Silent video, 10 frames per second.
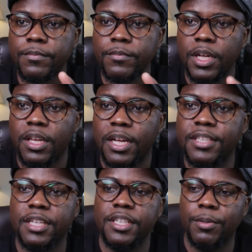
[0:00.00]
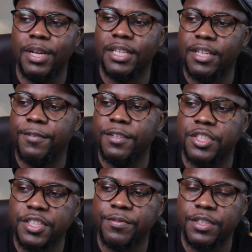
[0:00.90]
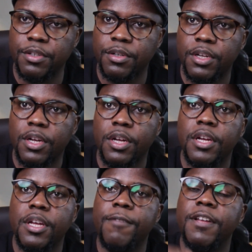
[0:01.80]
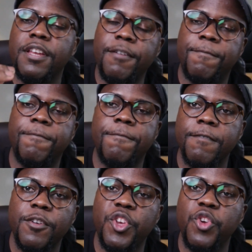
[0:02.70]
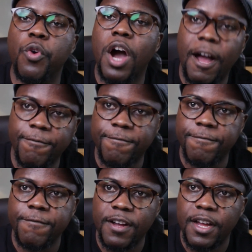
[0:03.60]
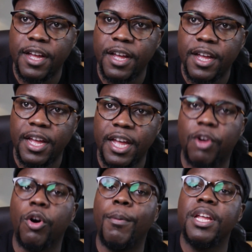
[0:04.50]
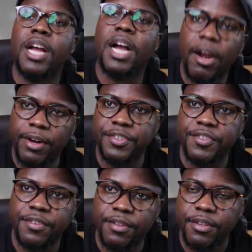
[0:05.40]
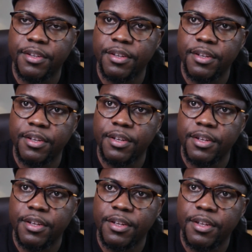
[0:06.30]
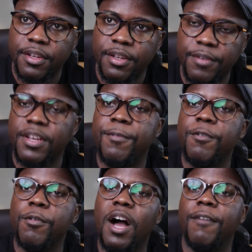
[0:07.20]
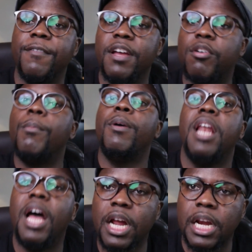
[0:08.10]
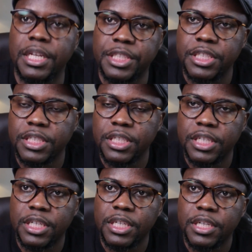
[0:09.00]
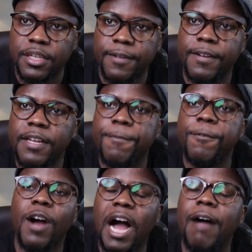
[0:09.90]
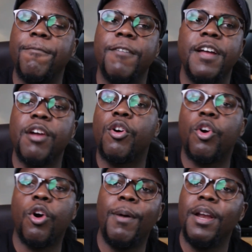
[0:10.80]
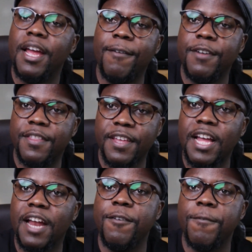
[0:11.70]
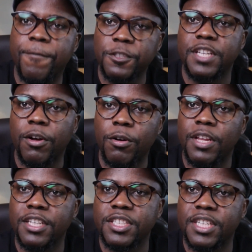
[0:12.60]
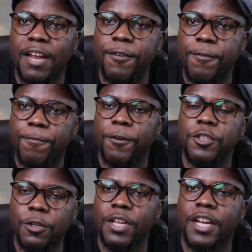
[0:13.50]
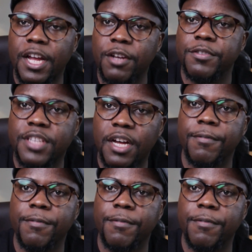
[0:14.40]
Ladies and gentlemen, as I finish this video, even if you have a common currency, even if you have a common language, even if you have a common everything and you foster all that and you forge all that kind of stuff,